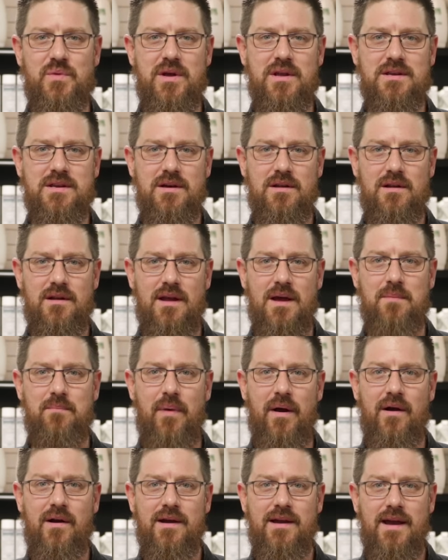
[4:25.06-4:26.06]
weed killer like
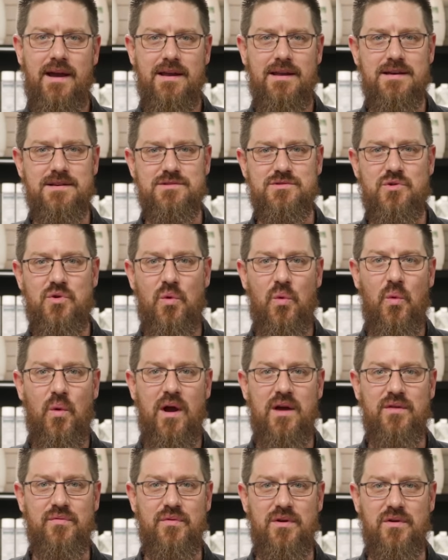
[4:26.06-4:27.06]
Barricade is
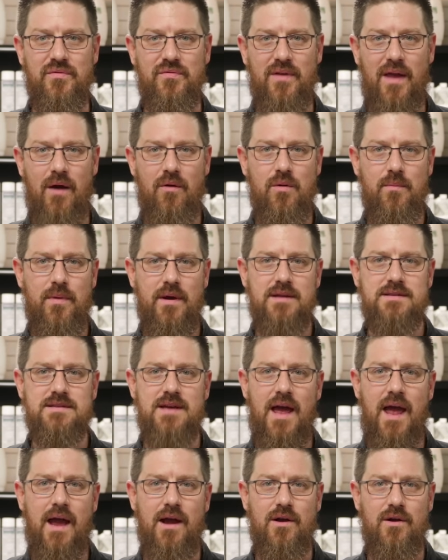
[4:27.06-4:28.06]
great for your flower beds
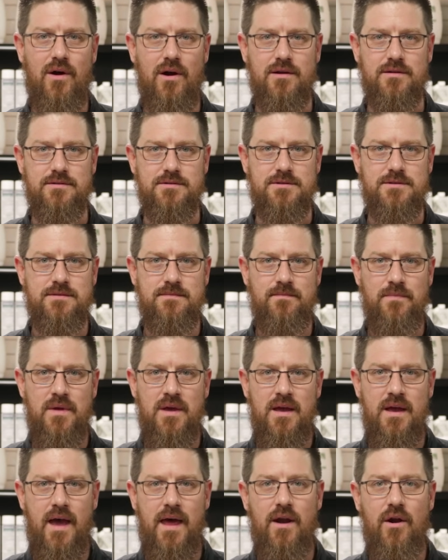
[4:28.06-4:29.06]
and gardens.
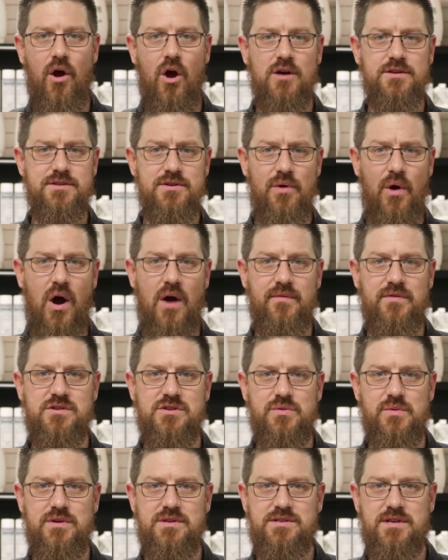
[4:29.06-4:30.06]
And it also offers
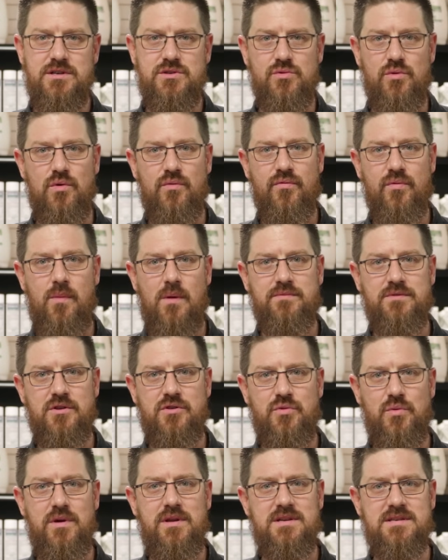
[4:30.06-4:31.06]
a residual from up to
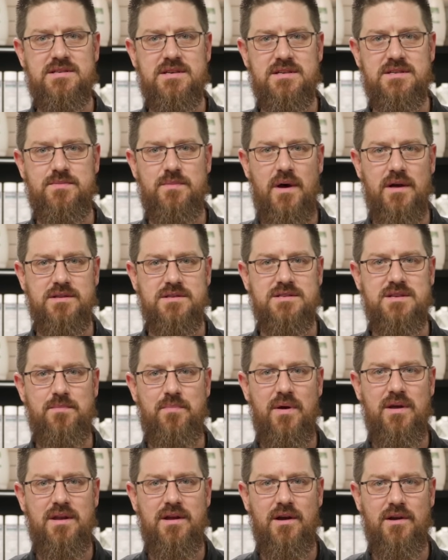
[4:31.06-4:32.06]
three to six months
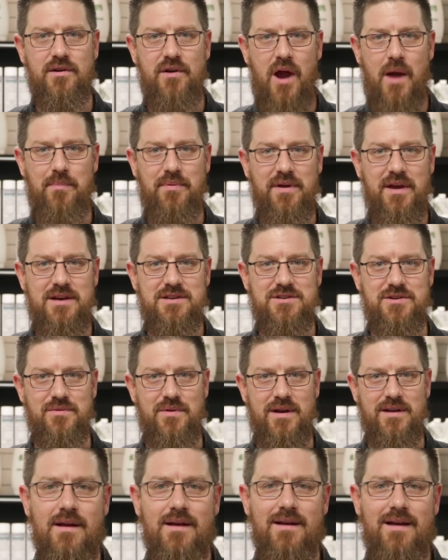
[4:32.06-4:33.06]
depending on your application
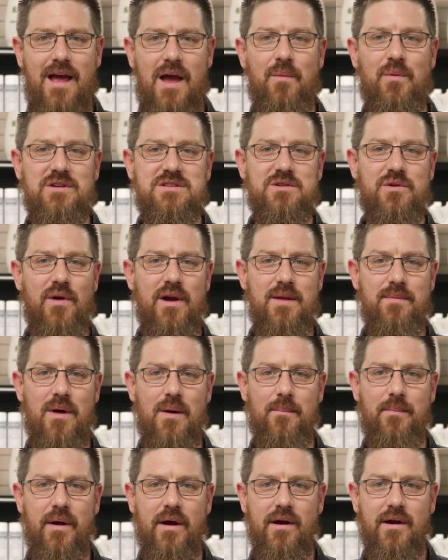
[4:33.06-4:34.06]
rate. And what's great
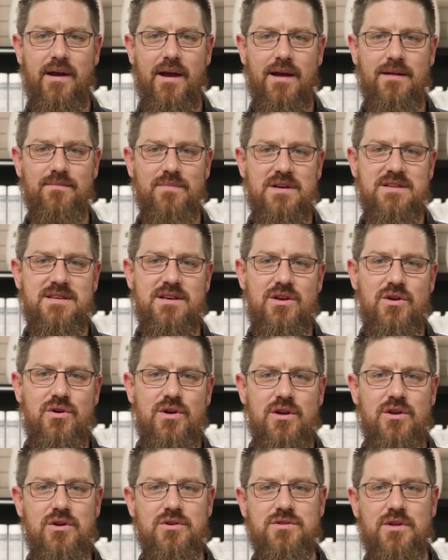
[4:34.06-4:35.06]
about Barricade is that you
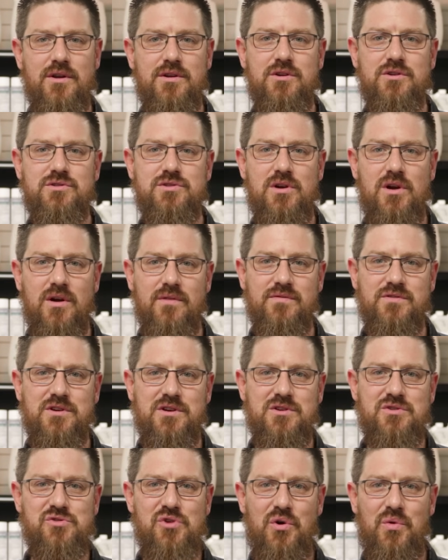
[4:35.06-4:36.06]
can use it on your turf to
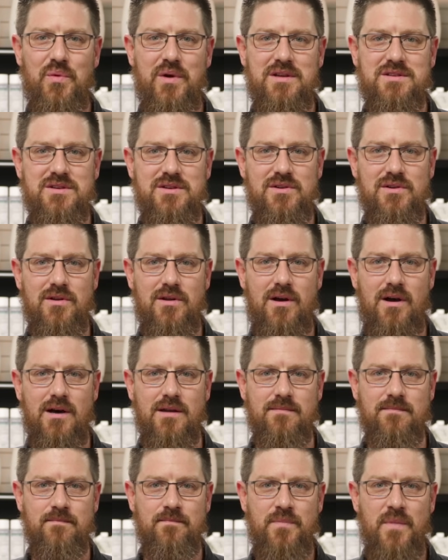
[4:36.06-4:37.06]
control weeds in your
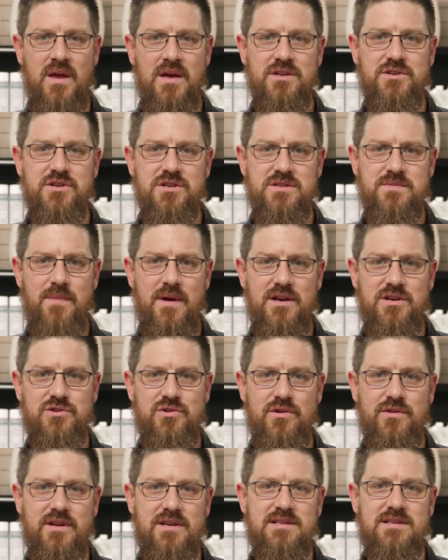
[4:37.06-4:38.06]
lawn. Just make
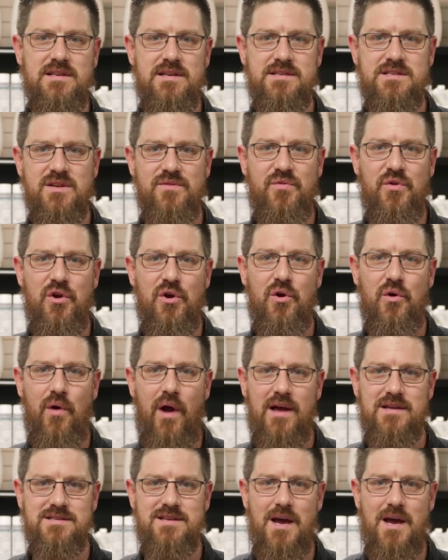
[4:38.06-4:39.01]
sure that it's listed for your grass